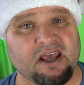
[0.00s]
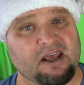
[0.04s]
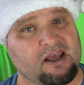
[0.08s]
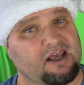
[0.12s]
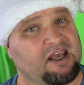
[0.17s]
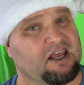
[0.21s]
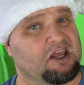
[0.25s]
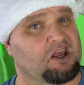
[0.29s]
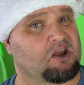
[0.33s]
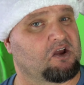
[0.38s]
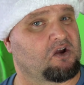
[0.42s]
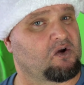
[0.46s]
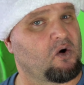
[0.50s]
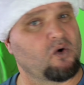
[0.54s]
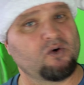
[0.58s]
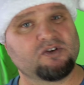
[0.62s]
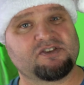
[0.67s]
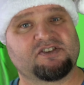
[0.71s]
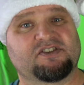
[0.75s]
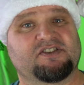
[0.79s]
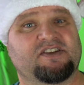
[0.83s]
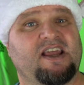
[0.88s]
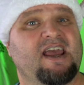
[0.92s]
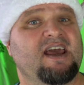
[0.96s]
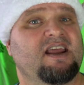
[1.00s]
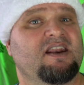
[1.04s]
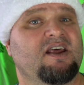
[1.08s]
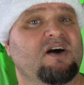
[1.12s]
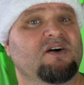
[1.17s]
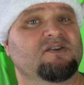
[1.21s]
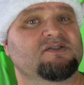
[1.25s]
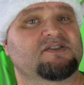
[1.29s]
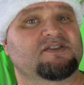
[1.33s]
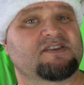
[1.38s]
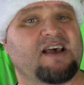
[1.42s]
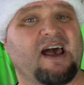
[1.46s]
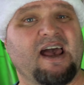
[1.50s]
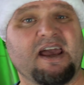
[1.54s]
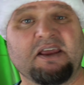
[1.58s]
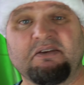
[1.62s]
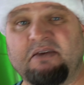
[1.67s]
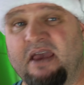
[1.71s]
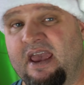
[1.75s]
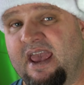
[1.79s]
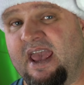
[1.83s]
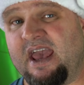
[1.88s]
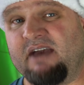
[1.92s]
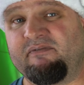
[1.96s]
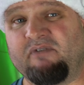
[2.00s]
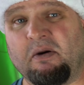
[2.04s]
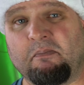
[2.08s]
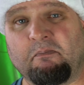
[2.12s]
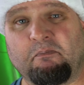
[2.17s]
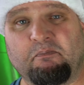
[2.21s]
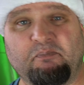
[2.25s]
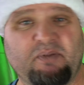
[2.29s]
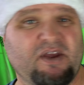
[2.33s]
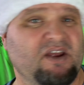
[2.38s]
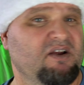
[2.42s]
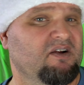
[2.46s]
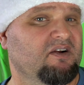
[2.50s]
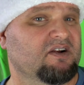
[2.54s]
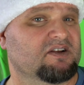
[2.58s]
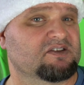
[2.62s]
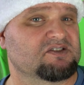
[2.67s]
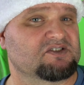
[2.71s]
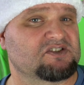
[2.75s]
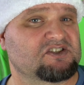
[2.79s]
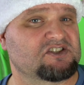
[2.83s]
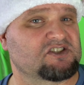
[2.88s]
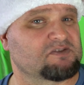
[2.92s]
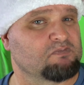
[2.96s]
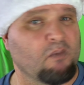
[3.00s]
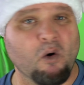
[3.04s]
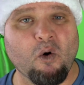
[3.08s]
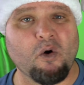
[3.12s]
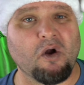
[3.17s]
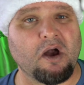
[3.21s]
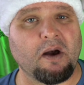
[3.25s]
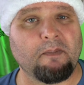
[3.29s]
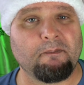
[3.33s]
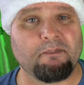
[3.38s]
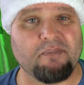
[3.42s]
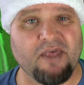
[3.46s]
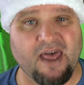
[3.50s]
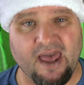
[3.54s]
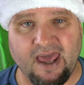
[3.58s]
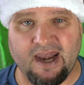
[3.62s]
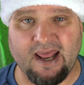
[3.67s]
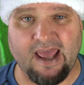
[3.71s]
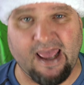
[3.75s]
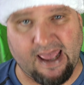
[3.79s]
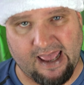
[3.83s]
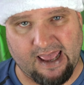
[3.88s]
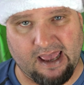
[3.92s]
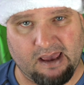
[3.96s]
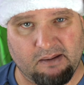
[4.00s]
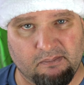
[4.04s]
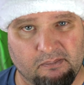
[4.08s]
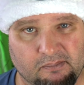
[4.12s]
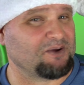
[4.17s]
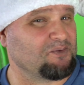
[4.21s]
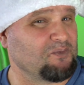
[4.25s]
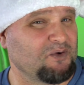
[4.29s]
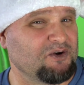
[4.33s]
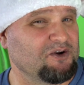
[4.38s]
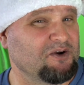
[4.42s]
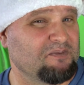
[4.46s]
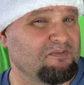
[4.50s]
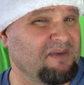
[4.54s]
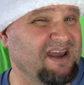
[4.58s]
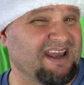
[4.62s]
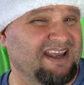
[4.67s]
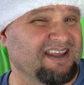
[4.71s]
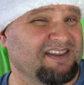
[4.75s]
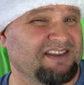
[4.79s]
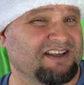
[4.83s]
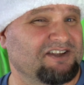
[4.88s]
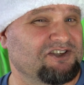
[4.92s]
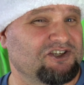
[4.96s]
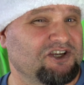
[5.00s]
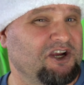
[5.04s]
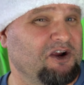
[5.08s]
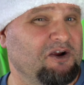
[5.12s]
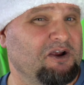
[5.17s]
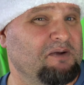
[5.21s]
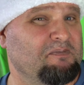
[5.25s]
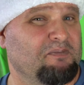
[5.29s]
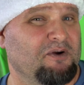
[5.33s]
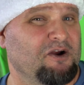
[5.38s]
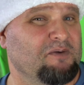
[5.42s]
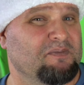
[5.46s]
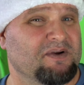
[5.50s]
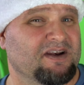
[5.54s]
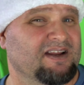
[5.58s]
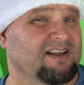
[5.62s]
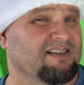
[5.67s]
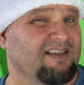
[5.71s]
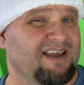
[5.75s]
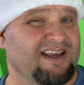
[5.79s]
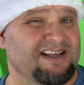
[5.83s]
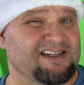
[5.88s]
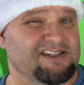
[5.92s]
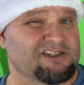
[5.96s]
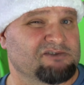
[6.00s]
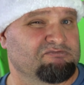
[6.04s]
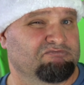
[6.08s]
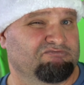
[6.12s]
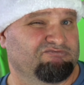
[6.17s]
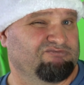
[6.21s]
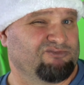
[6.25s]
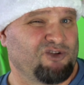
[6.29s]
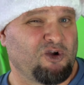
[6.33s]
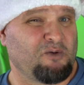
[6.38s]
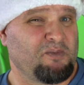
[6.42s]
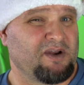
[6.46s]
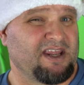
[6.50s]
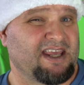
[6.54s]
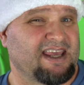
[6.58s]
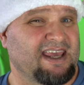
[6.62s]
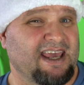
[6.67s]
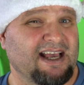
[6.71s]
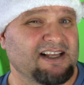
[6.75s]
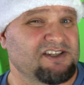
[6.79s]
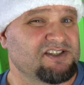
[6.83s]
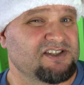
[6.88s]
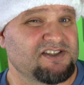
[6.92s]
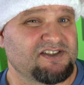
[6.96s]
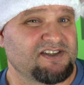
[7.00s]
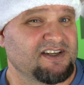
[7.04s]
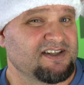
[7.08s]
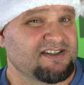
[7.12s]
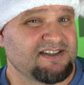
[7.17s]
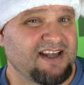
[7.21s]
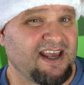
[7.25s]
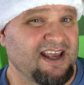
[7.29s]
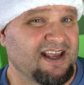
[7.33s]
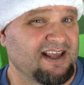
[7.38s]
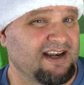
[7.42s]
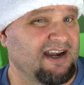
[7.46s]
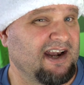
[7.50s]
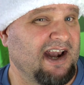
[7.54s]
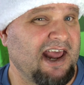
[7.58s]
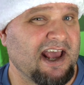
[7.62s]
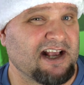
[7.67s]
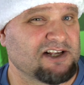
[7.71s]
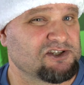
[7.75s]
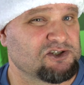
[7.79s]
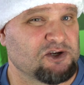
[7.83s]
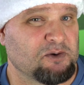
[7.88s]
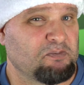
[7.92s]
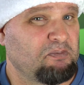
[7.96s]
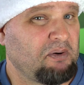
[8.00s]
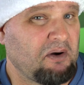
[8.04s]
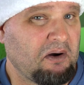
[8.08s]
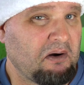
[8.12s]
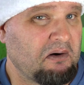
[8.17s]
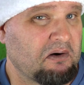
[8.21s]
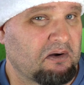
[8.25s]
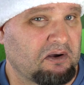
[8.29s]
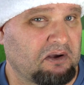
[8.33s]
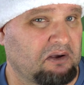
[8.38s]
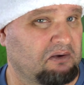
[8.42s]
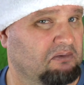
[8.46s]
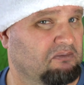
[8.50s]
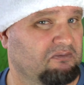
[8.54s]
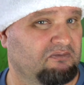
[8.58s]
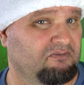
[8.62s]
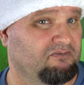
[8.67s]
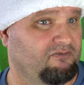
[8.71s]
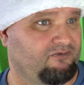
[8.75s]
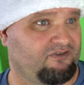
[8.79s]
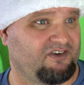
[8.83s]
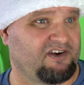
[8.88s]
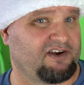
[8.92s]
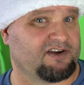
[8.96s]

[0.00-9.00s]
and go stand outside, have a beer, and smoke up that ham. And when you're making the cherry bourbon glaze, nobody catches you taking an extra poke for